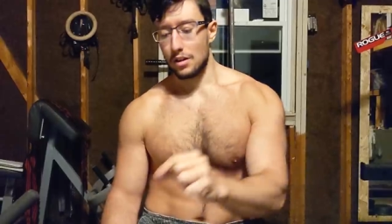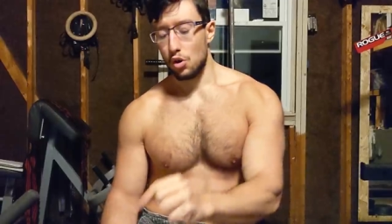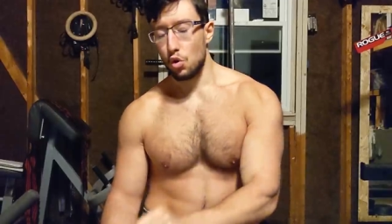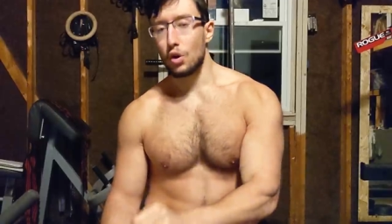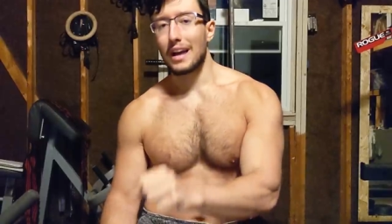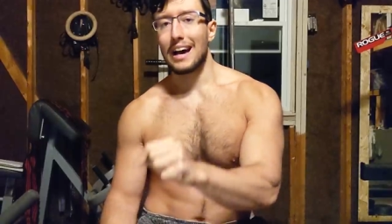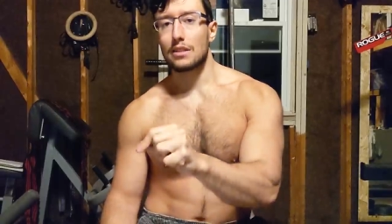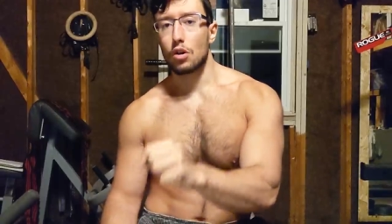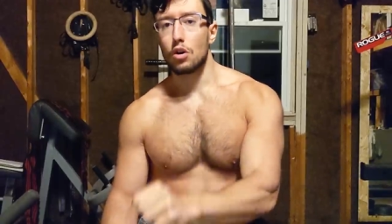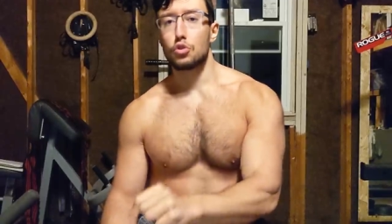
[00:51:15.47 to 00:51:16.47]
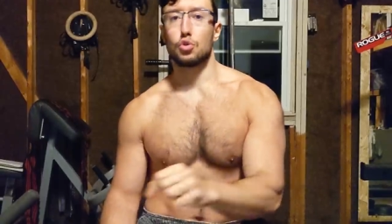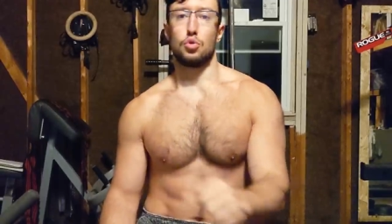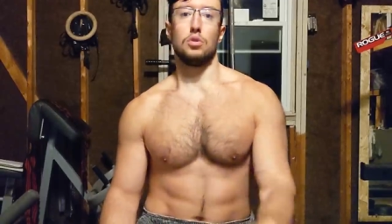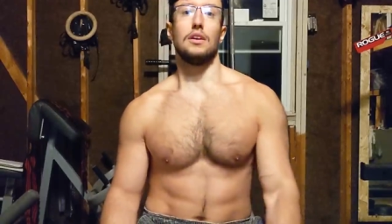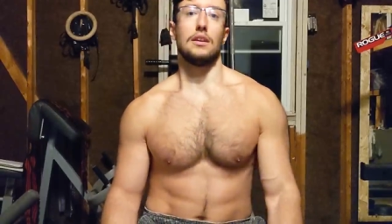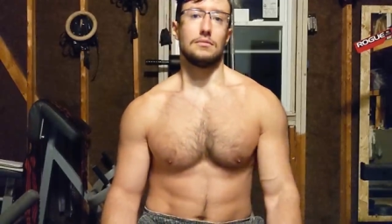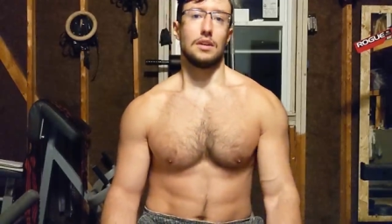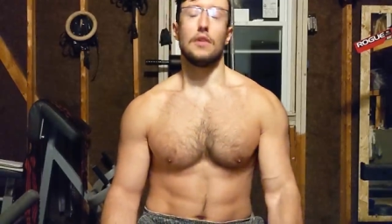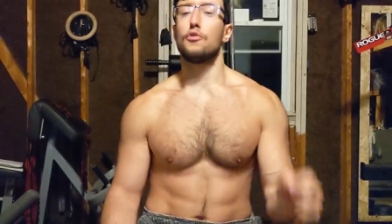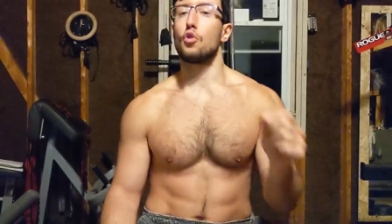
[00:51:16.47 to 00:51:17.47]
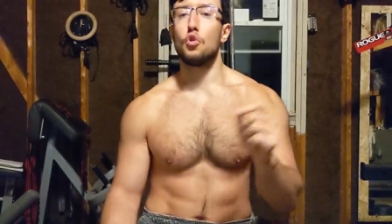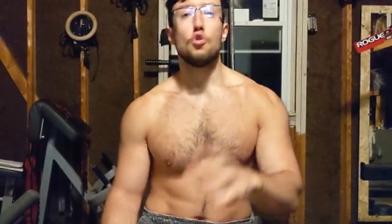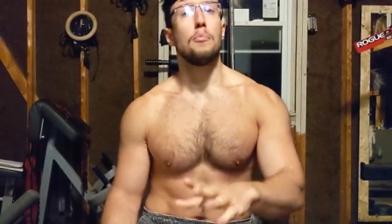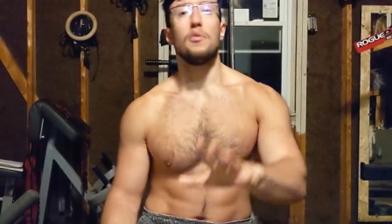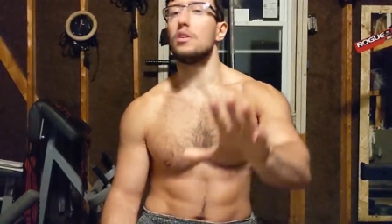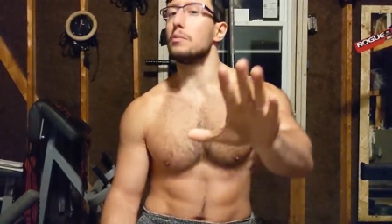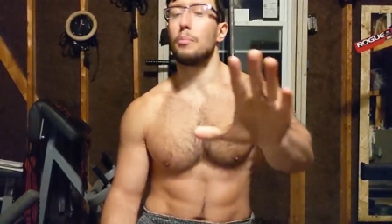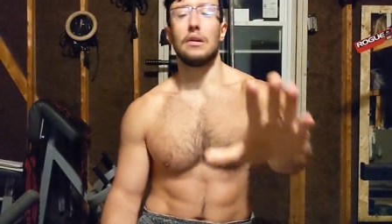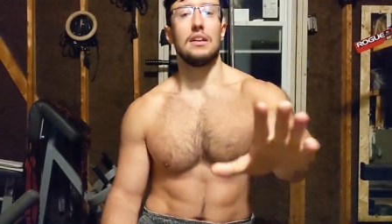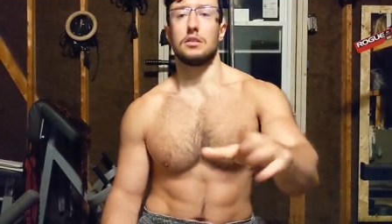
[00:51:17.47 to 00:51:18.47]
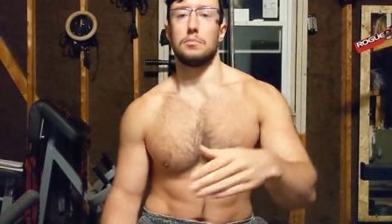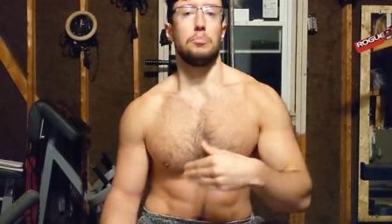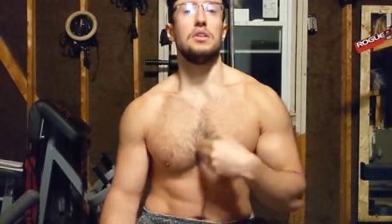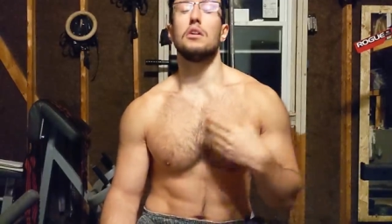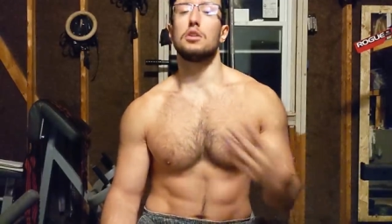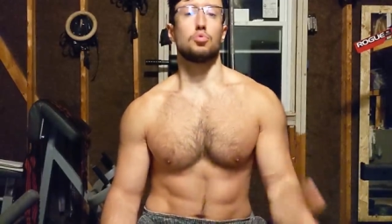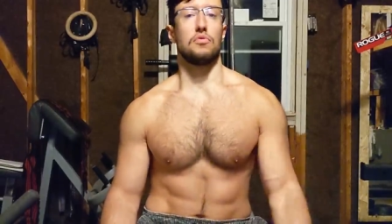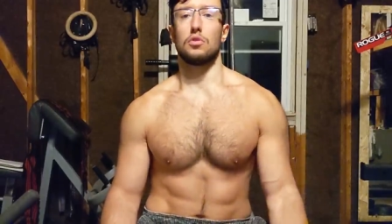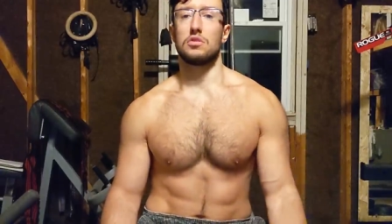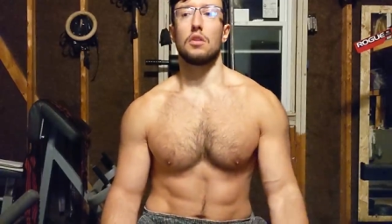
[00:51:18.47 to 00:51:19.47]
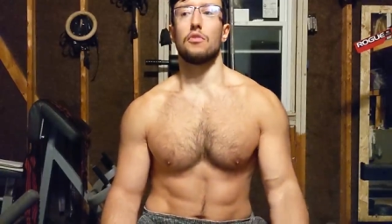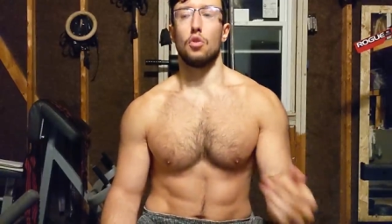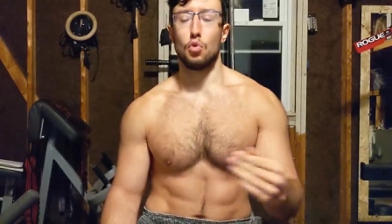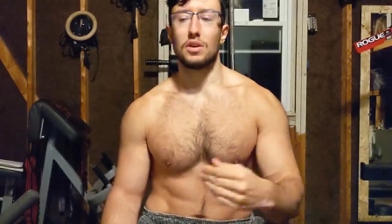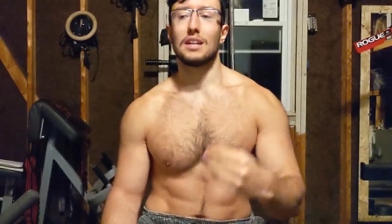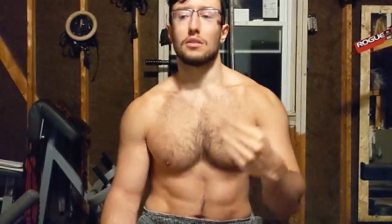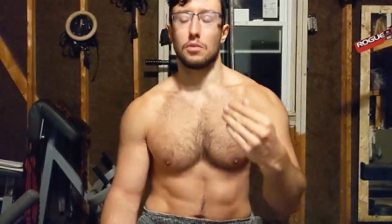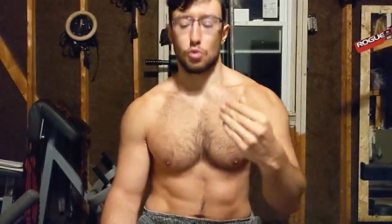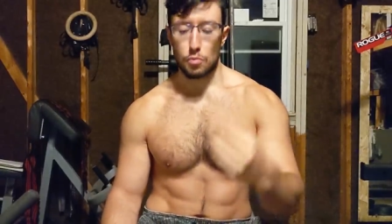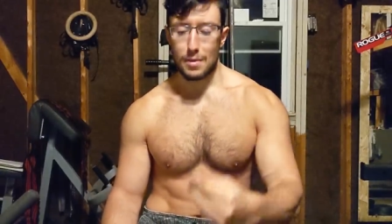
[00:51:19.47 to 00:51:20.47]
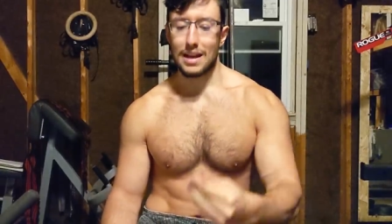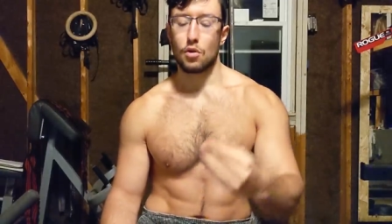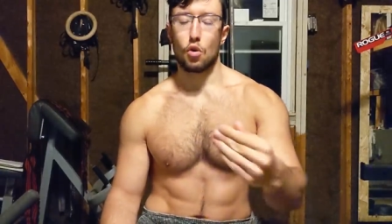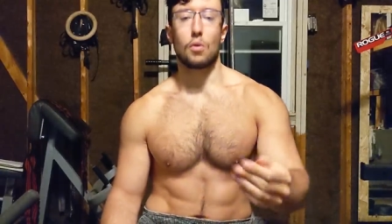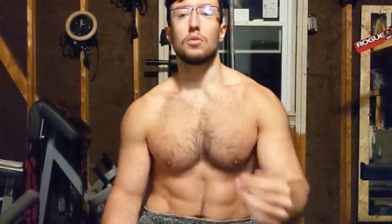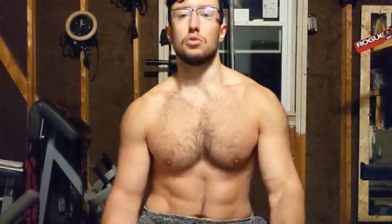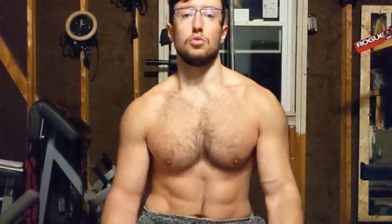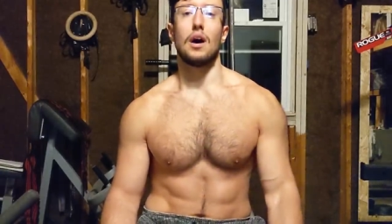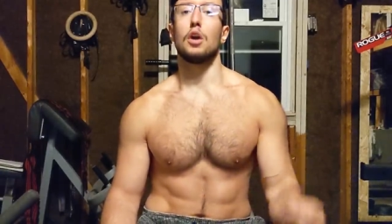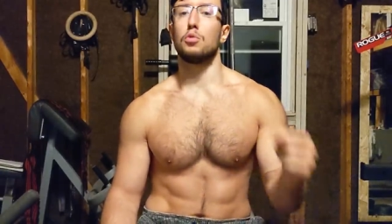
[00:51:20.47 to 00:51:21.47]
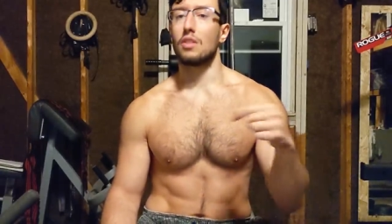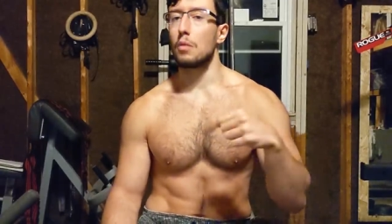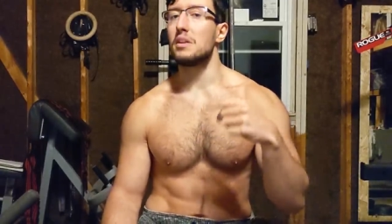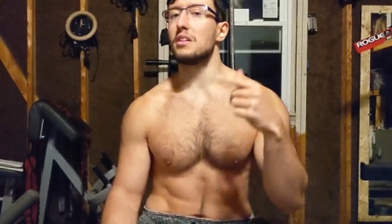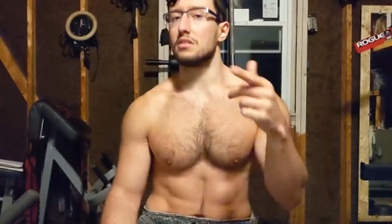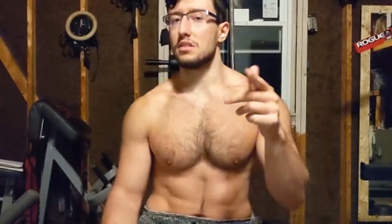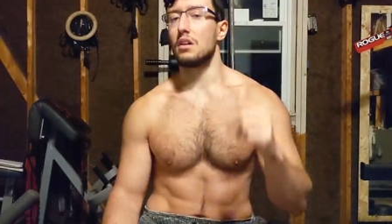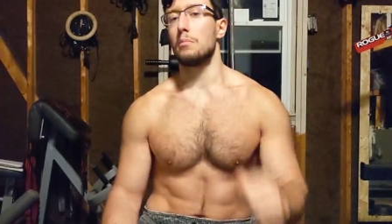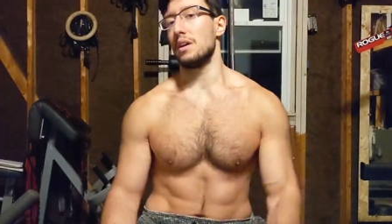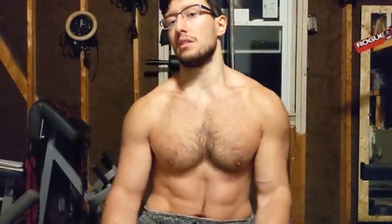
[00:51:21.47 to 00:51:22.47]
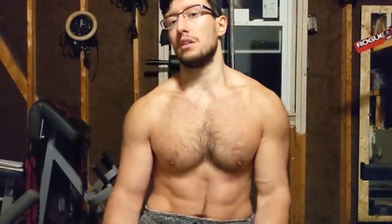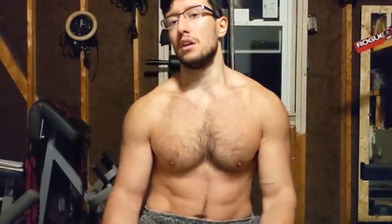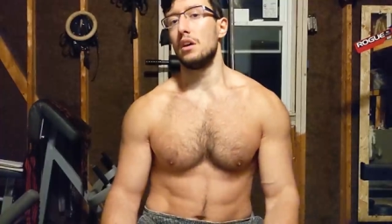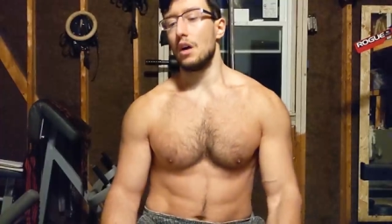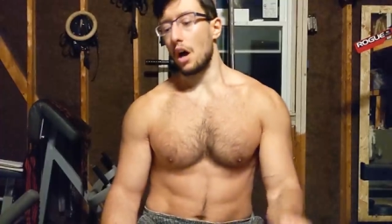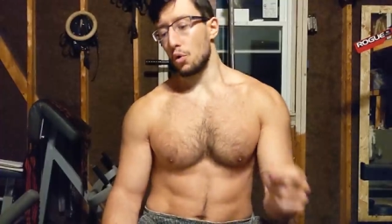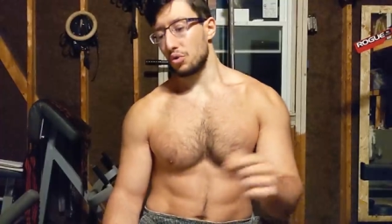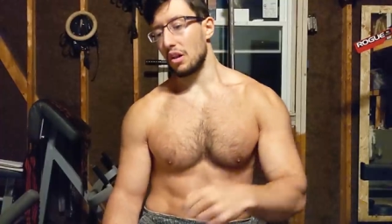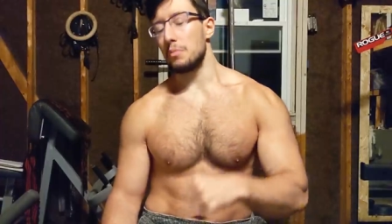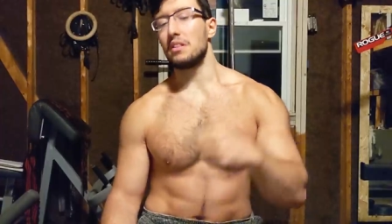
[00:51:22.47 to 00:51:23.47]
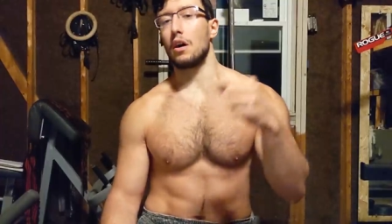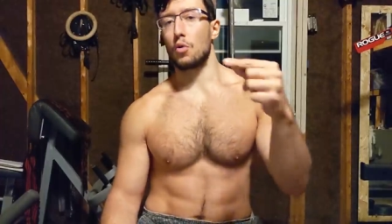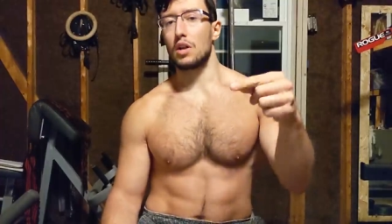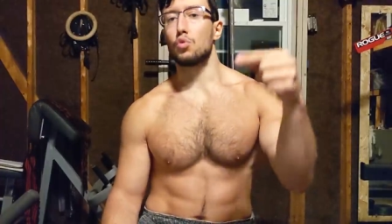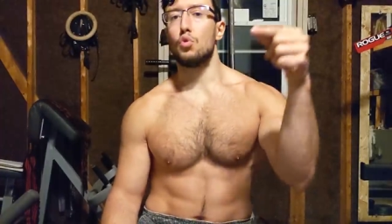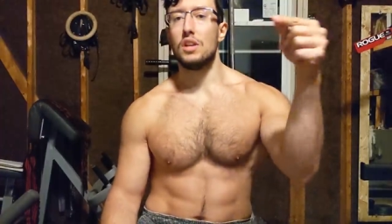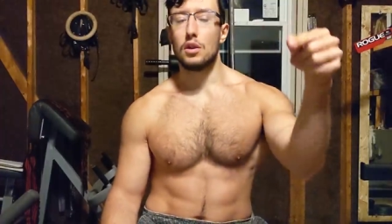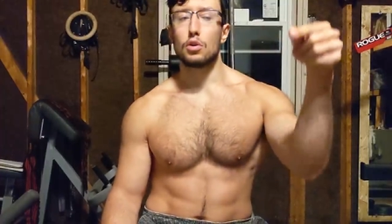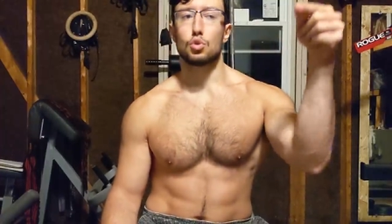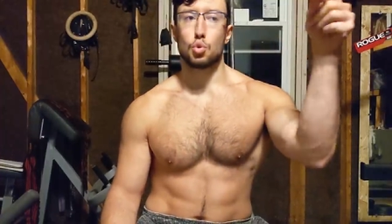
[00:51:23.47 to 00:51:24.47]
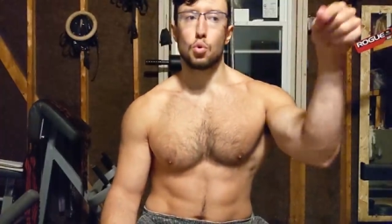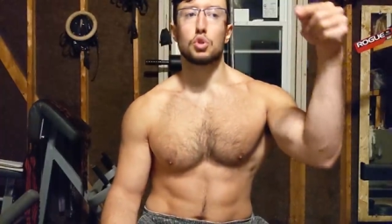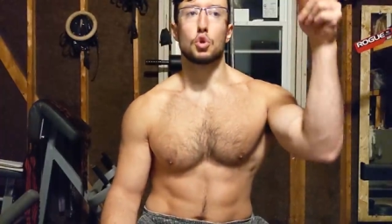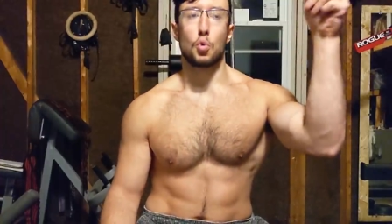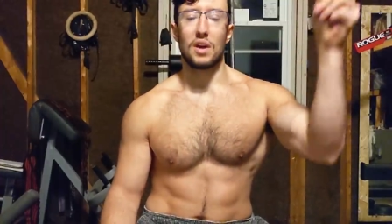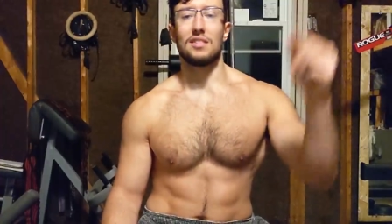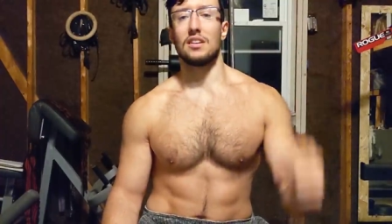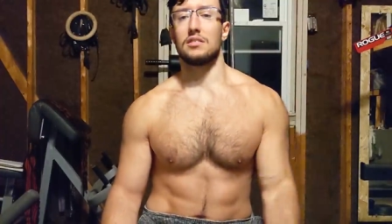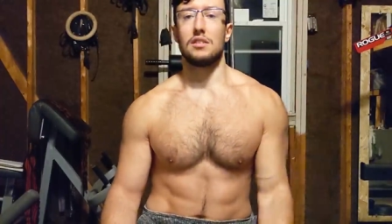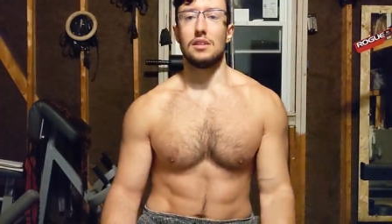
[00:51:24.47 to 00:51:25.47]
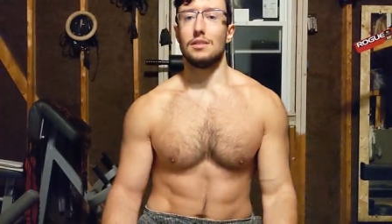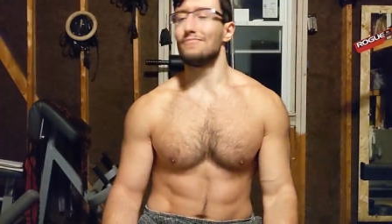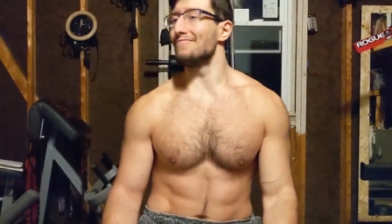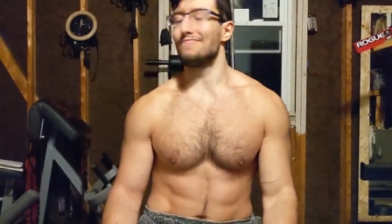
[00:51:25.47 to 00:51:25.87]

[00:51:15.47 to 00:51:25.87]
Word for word: Look at us today. If you're European, please be honest with yourself. Look at the men around you. Are you telling me that these are men? Are you telling me they are going to lead us towards a great destiny?